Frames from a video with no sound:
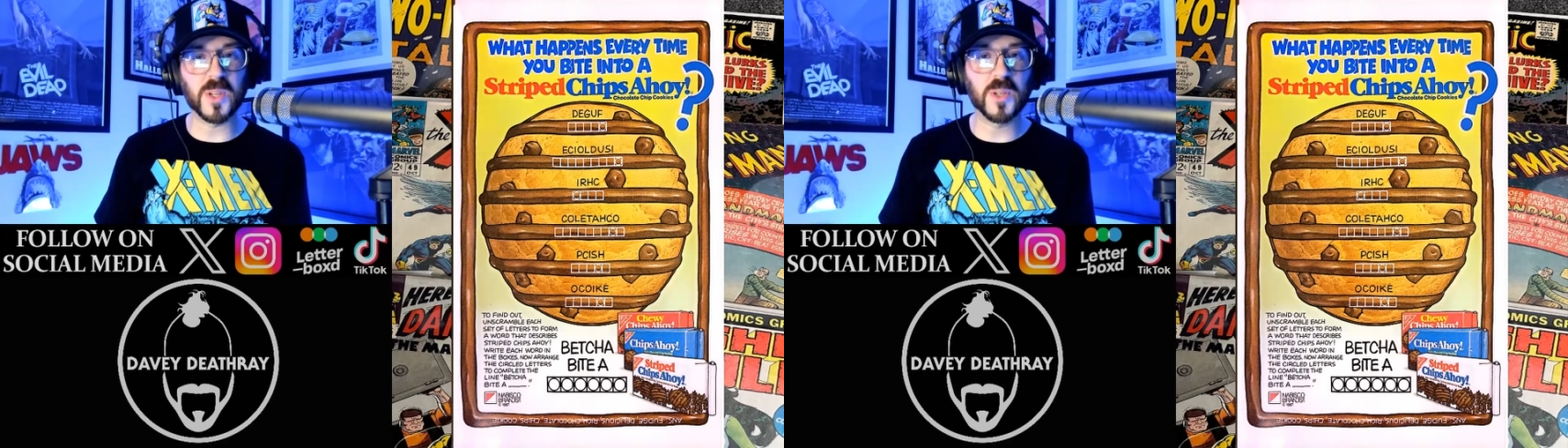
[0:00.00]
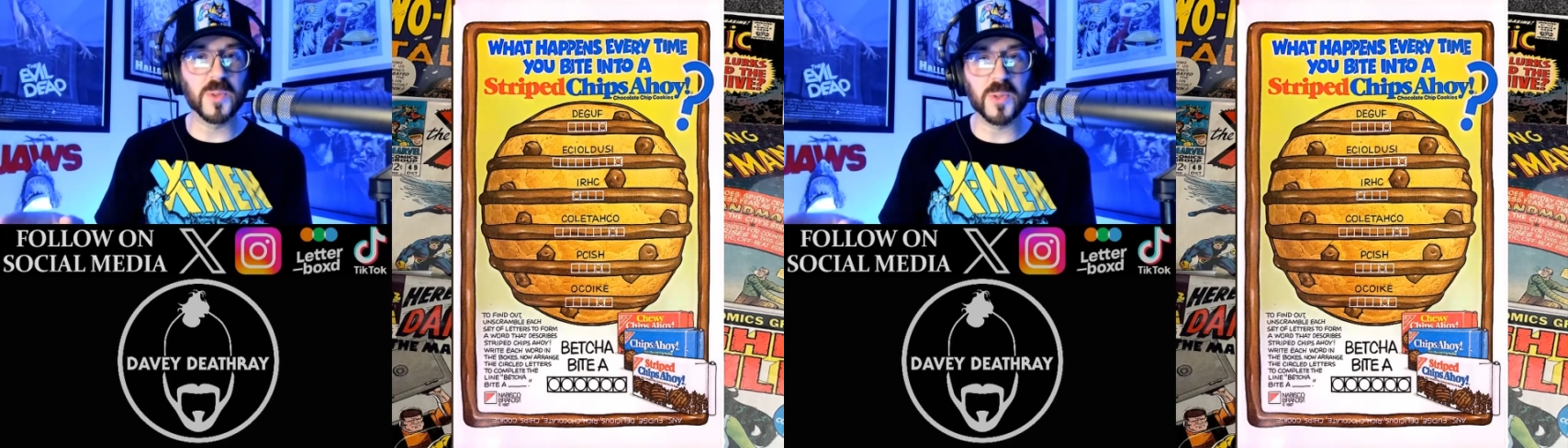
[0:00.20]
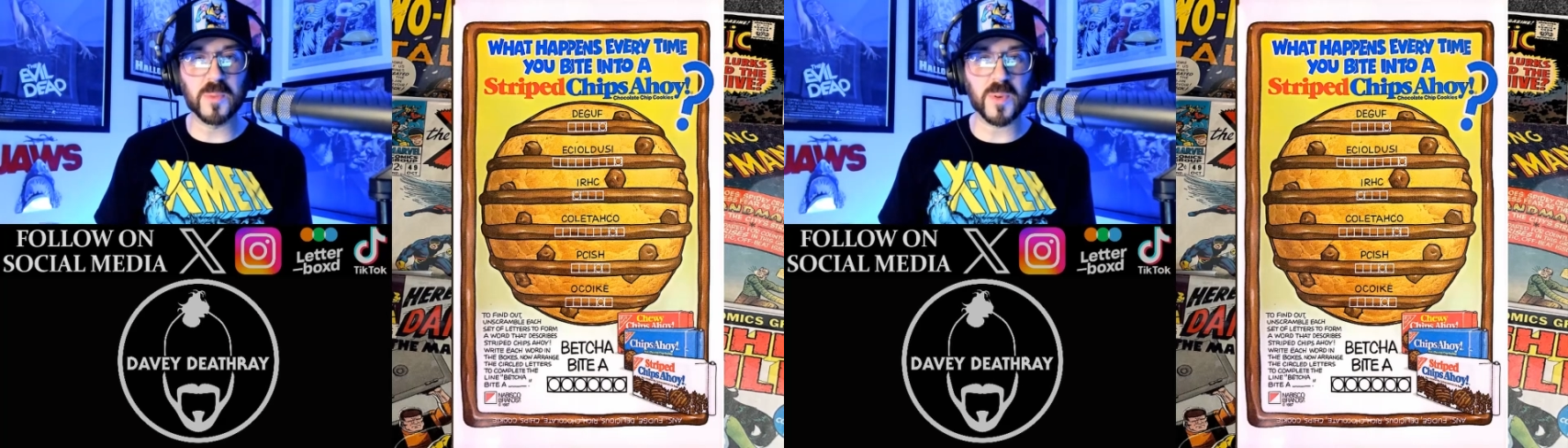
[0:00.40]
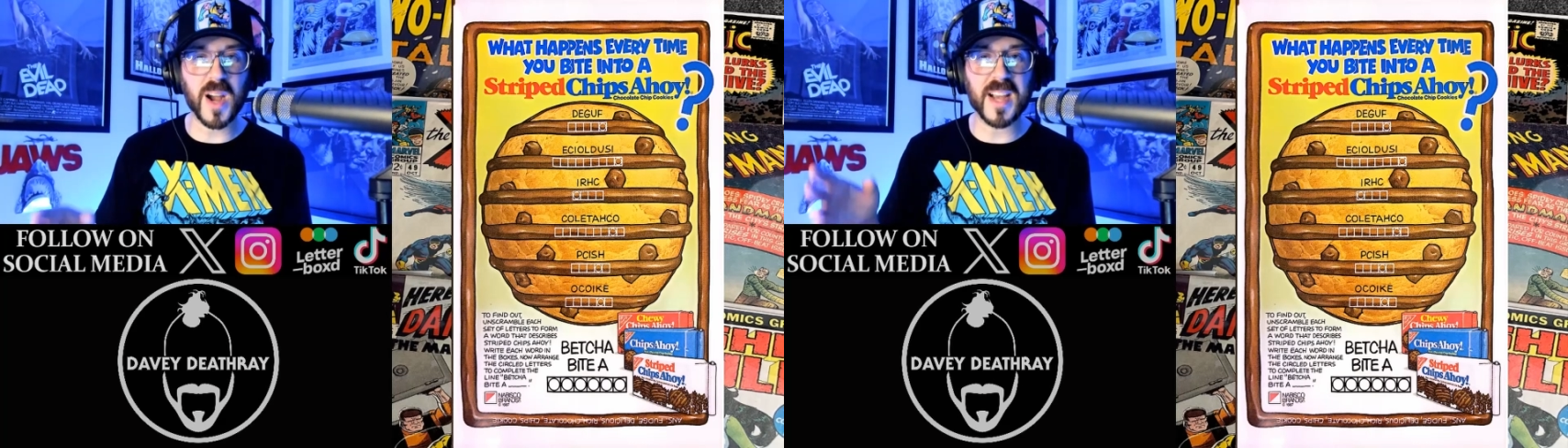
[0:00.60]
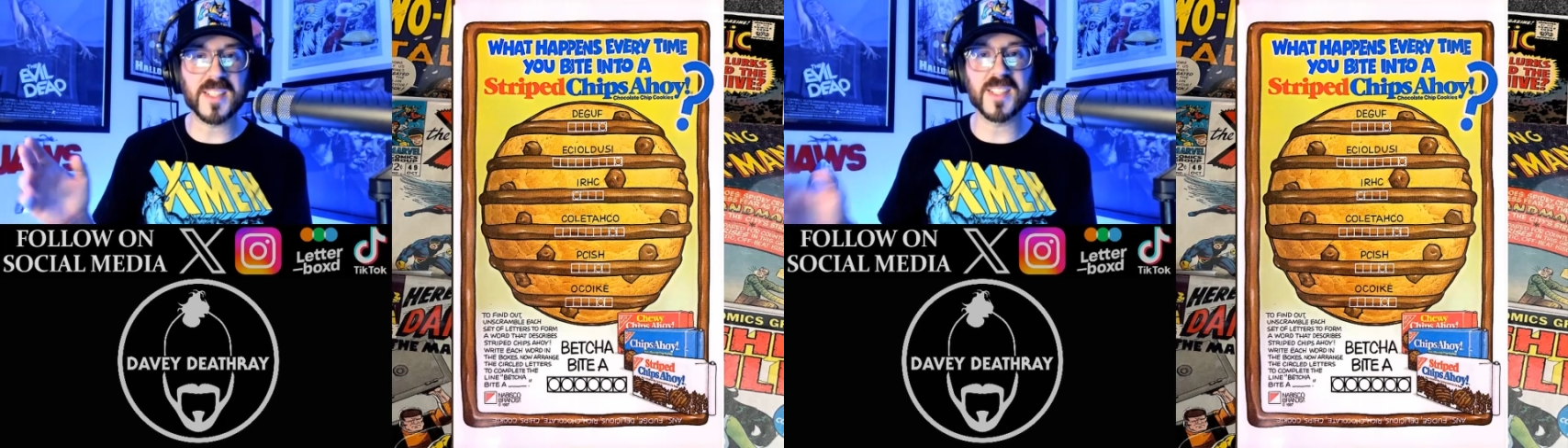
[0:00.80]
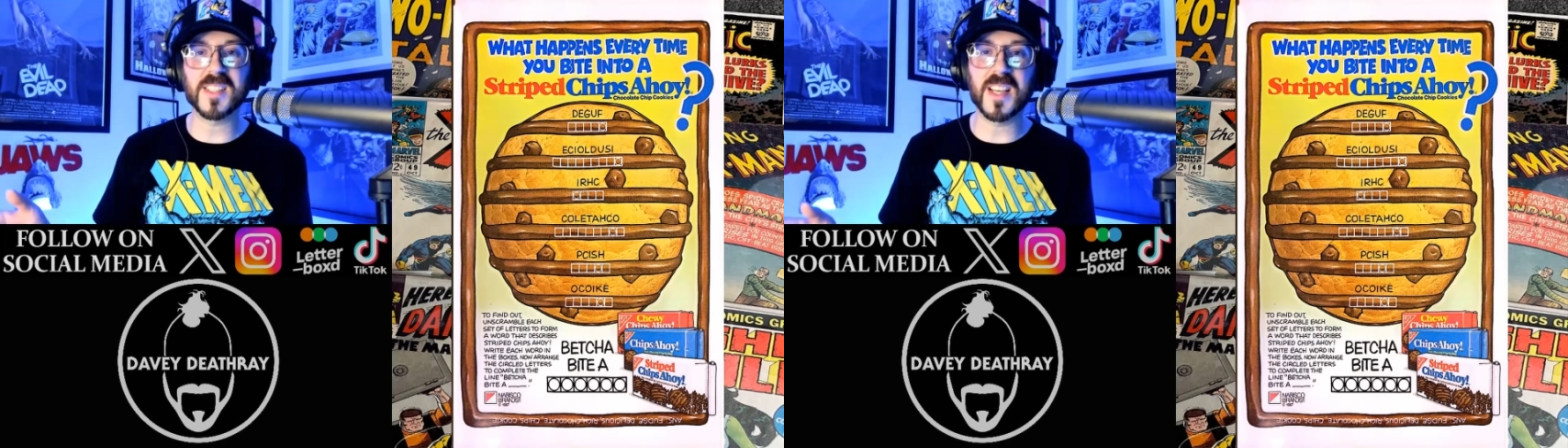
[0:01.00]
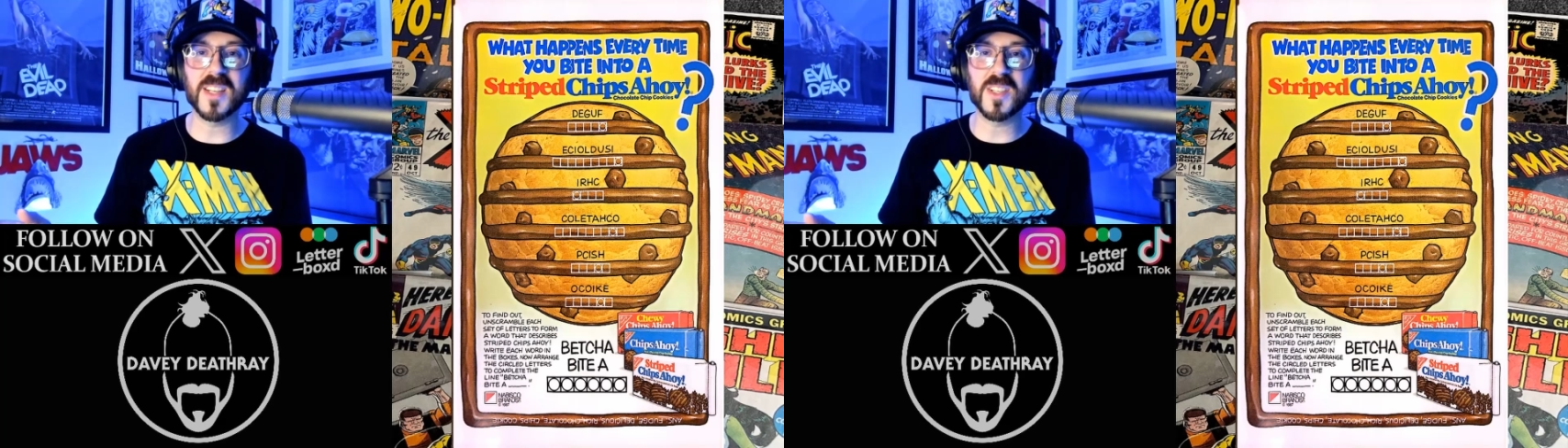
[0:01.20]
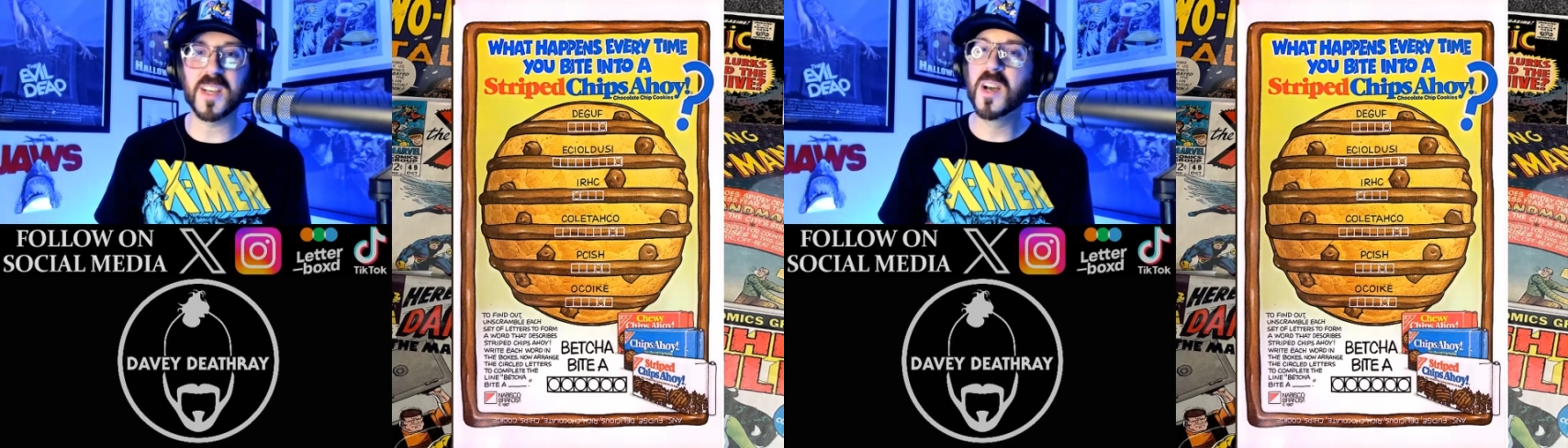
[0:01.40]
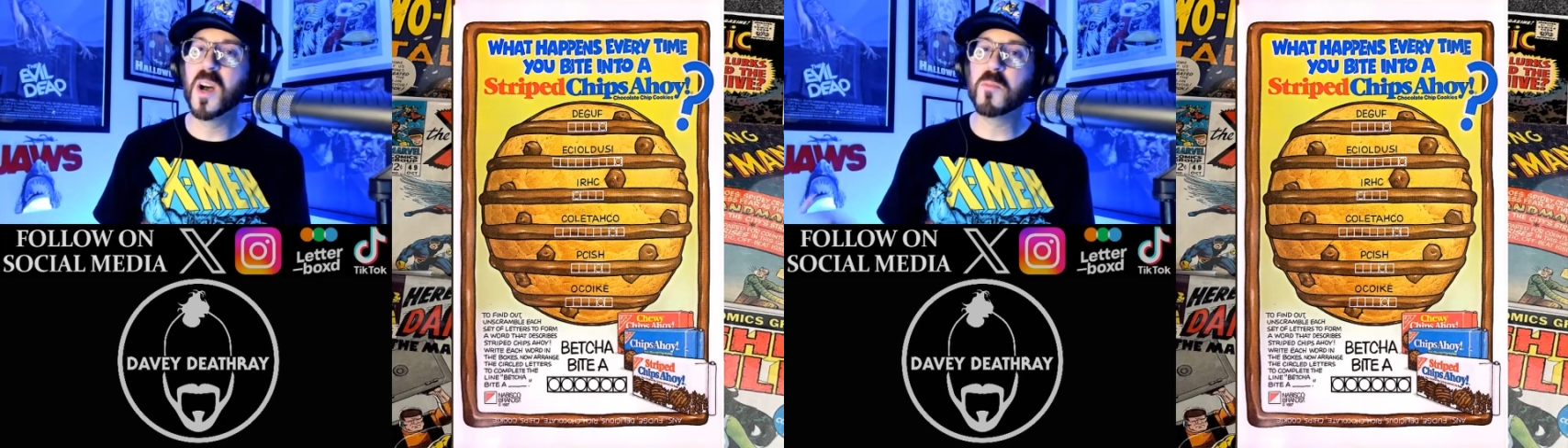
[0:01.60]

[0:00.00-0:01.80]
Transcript: of cool prize to send you,